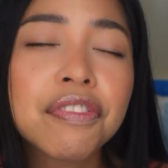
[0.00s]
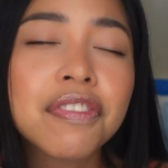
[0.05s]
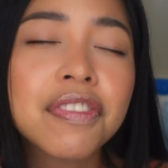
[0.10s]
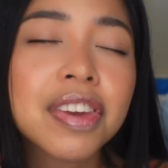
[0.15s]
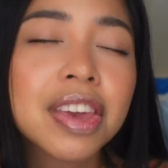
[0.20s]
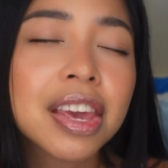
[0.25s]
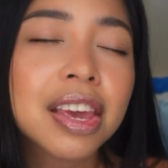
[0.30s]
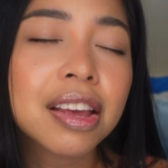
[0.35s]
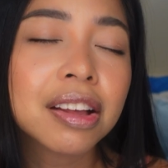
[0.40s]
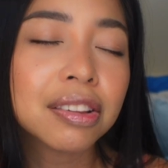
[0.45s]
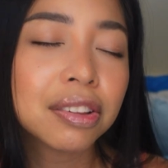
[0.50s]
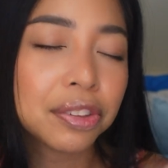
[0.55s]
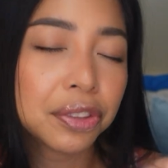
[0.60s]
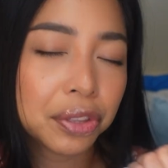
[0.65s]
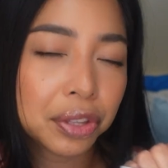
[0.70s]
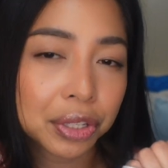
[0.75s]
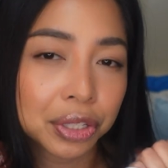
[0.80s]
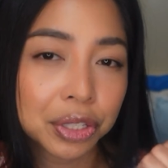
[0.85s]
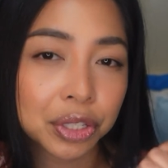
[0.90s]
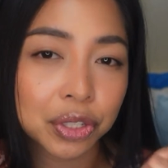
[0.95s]
feel
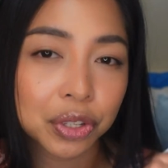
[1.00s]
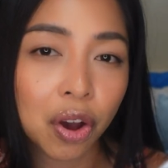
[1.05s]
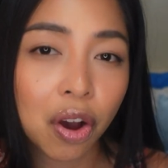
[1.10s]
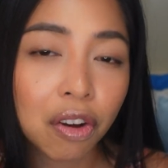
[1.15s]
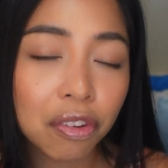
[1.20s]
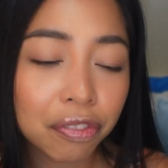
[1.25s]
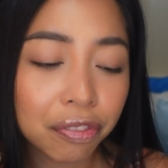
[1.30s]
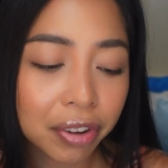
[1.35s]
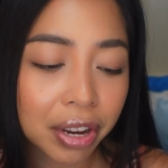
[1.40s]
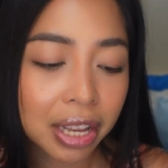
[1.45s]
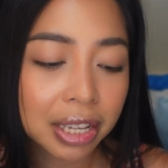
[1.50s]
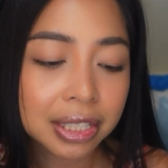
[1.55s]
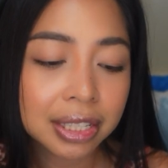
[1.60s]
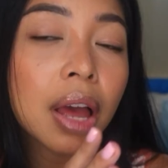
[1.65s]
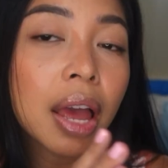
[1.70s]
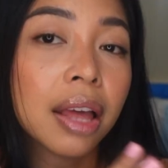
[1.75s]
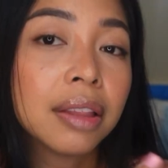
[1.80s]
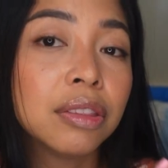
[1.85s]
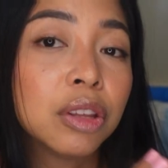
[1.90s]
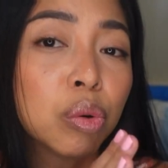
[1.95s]
the softness
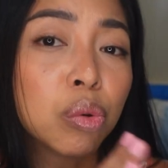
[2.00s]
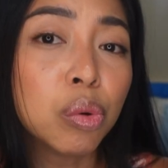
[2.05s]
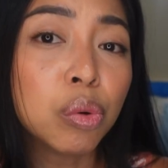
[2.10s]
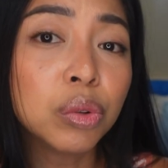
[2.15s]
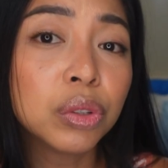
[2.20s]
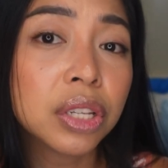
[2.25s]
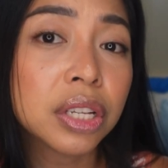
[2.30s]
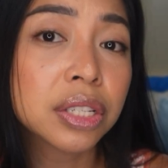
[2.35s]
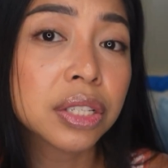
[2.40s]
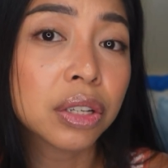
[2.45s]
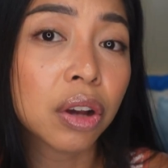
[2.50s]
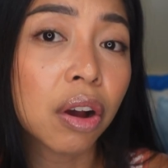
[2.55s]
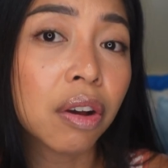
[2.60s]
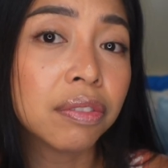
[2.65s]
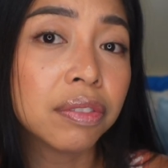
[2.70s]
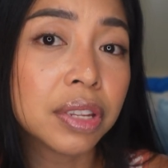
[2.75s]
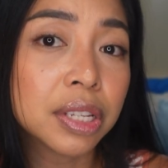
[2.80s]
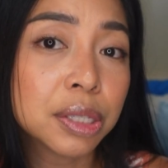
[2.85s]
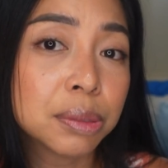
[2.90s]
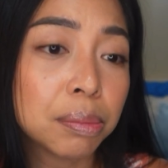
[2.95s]
and the coolness
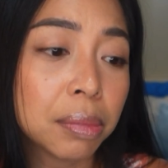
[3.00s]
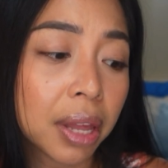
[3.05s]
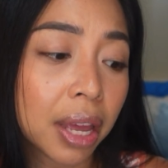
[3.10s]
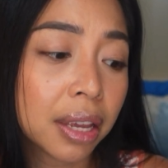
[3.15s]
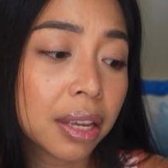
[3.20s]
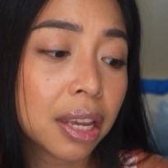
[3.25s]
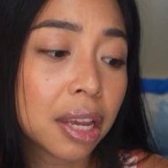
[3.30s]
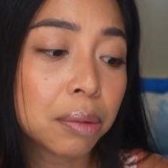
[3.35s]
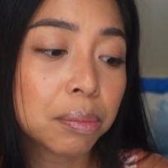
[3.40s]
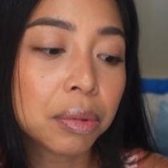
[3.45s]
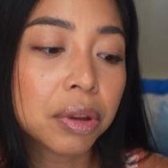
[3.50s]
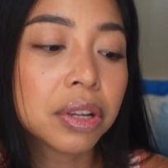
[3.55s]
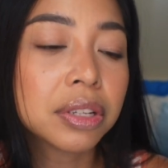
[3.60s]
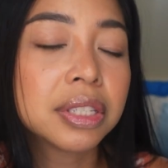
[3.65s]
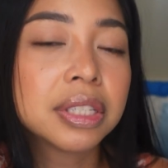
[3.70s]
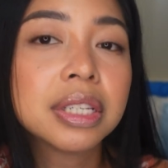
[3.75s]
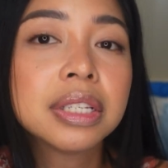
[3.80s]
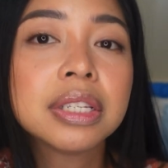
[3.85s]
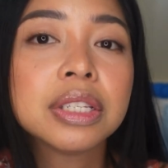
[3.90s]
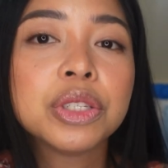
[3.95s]
of this blanket,
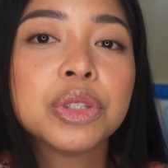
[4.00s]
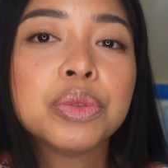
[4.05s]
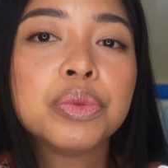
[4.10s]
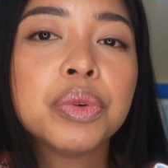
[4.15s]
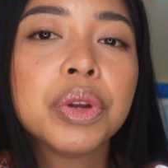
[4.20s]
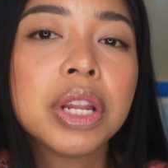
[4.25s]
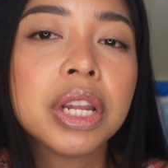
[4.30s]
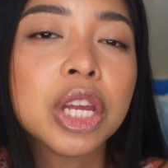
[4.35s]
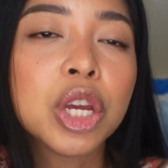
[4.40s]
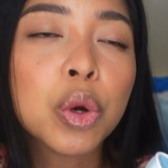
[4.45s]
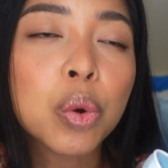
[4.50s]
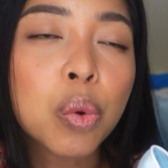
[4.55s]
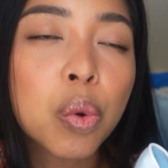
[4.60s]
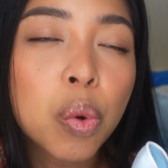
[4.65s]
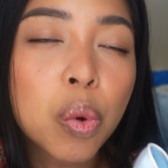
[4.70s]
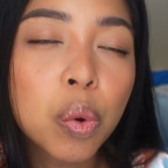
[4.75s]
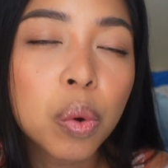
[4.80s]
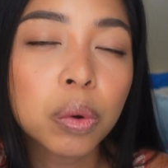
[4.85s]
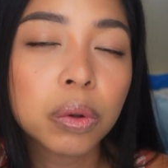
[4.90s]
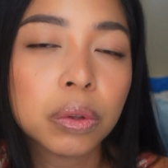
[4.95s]
because this is really
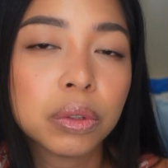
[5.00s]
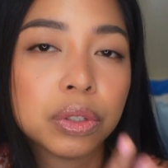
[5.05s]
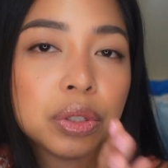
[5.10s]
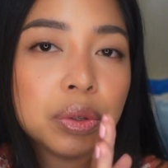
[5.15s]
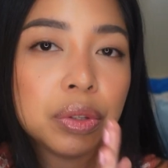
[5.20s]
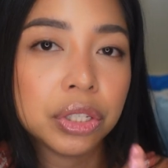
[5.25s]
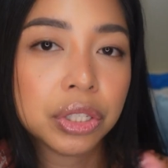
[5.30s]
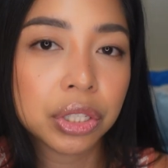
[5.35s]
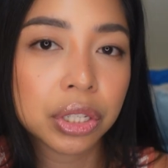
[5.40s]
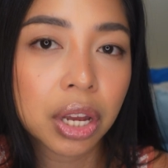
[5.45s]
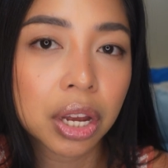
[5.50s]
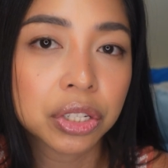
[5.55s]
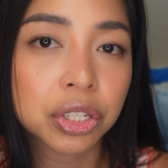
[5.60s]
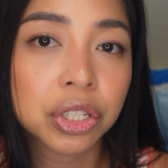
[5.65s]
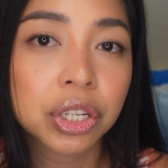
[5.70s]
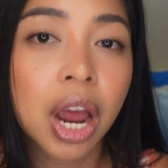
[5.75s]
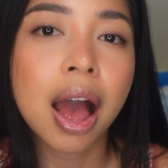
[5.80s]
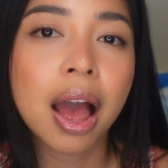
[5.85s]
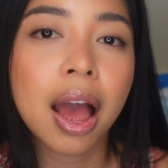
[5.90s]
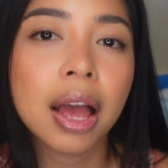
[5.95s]
cool to the touch.